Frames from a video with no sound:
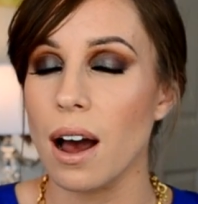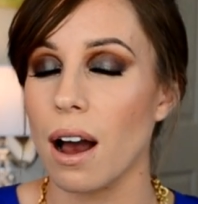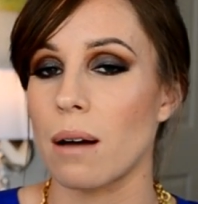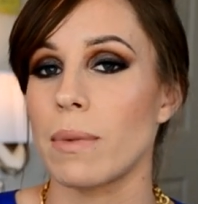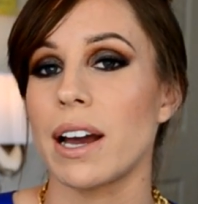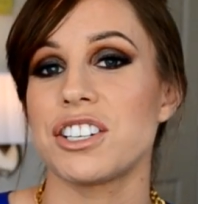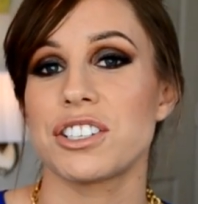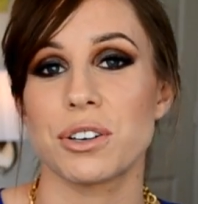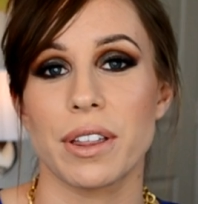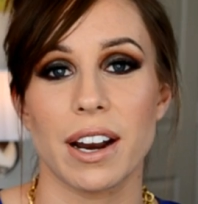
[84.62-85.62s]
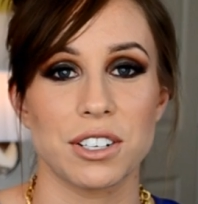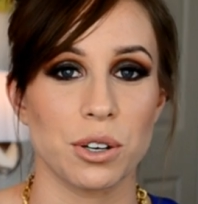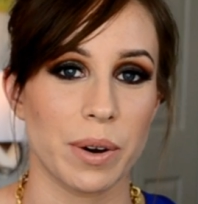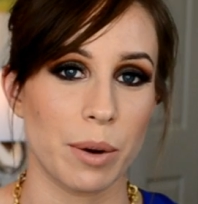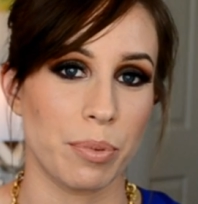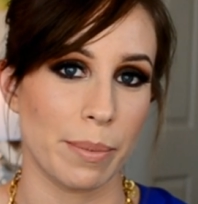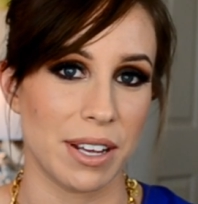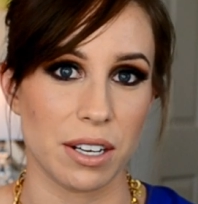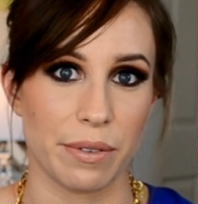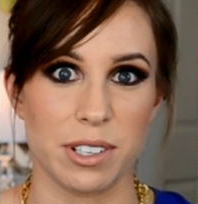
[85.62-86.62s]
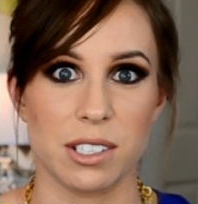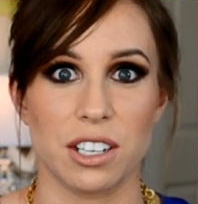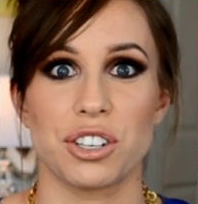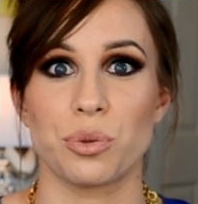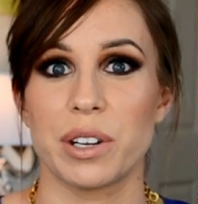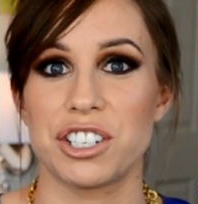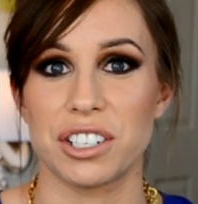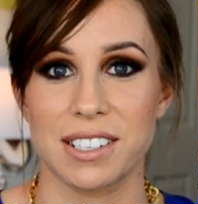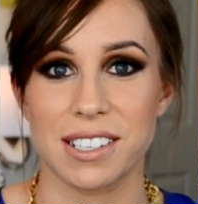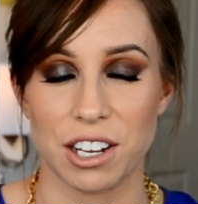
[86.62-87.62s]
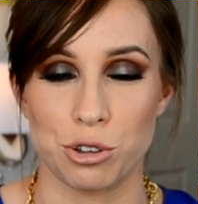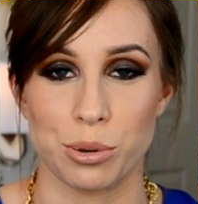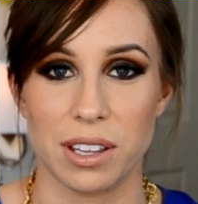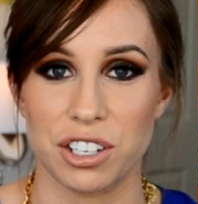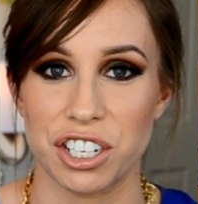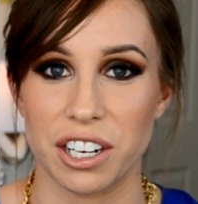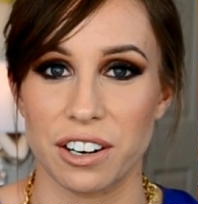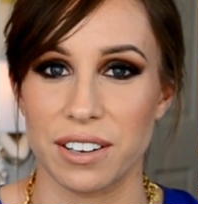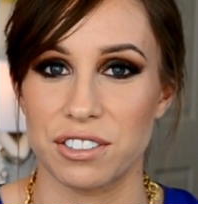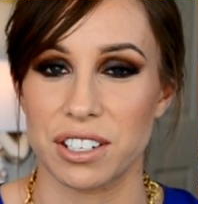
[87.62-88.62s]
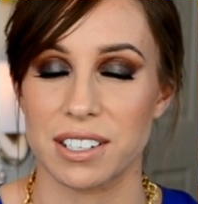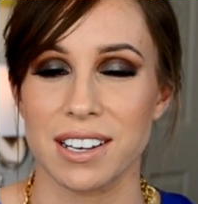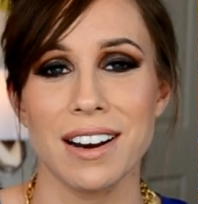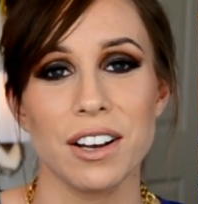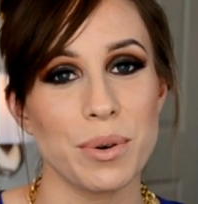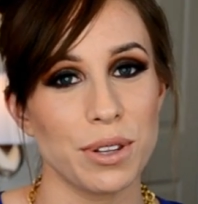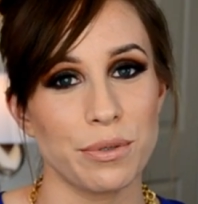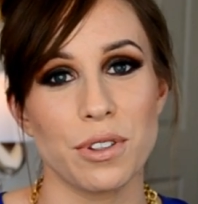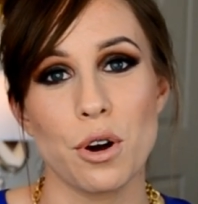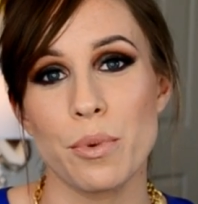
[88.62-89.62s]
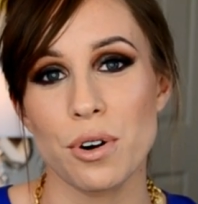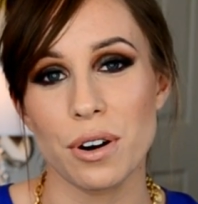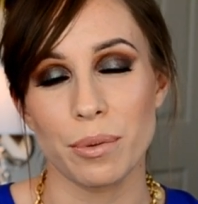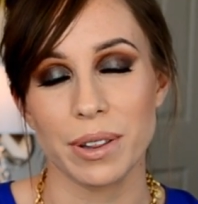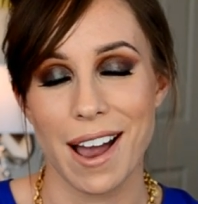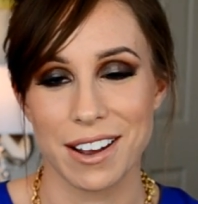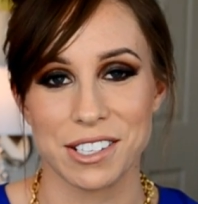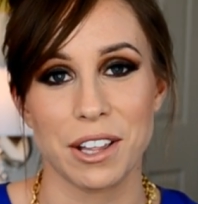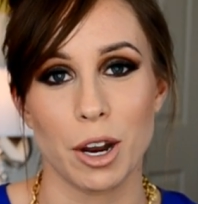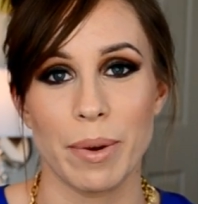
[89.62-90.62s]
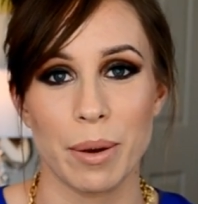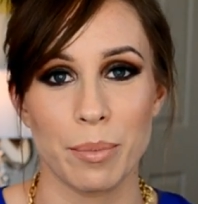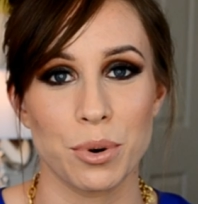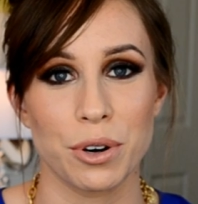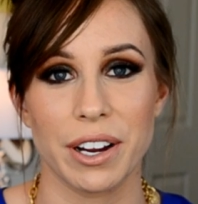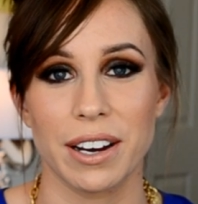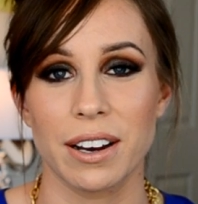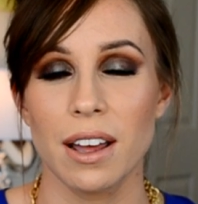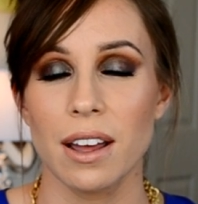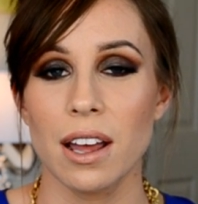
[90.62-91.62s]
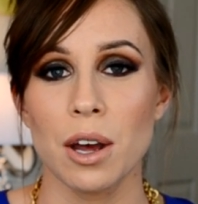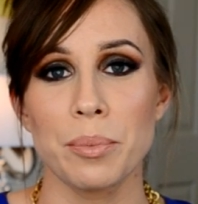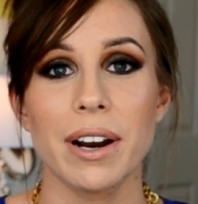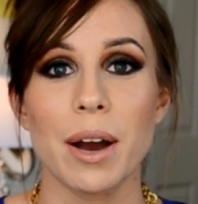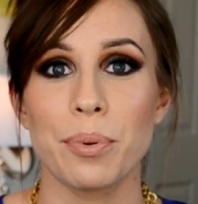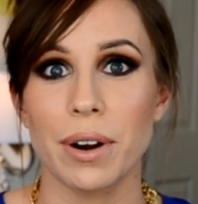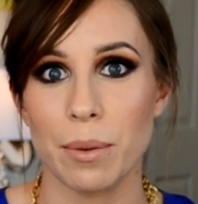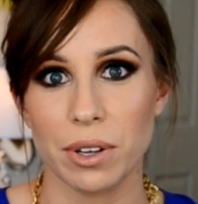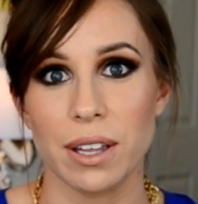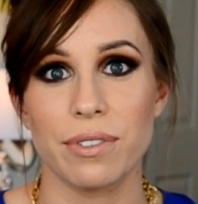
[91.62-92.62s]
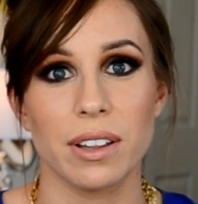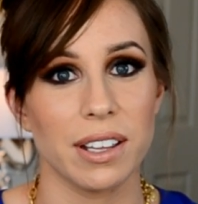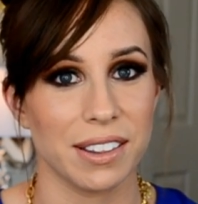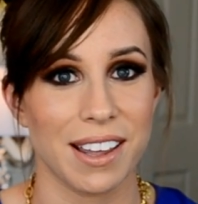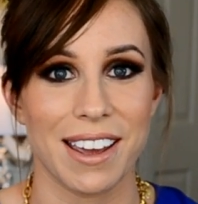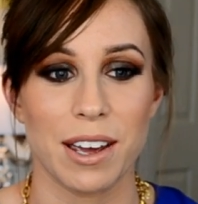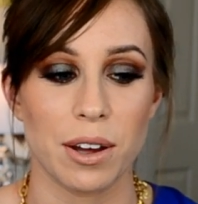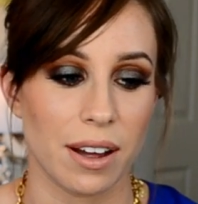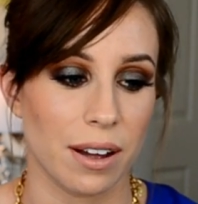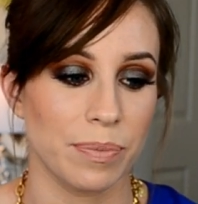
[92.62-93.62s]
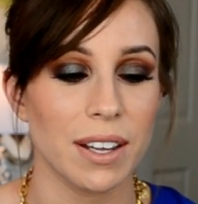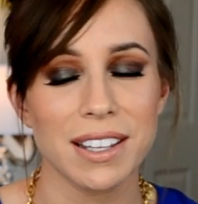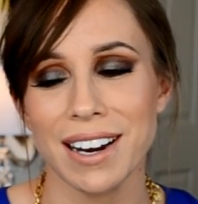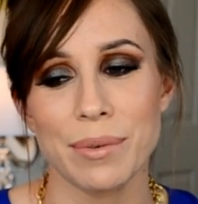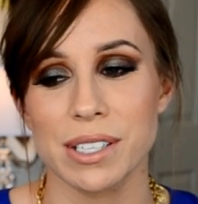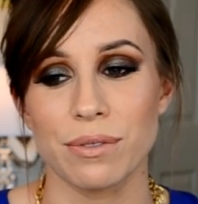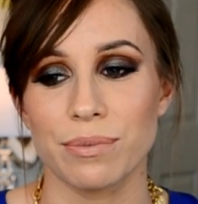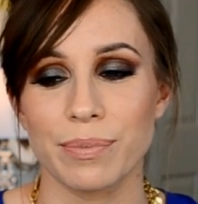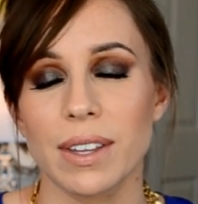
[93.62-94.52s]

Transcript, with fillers: Um, I just know that I don't want to put myself in such a rigid schedule this year and just kind of go with the flow more, relax a little bit more, and put up what I'm really feeling like. Um, not that I wasn't,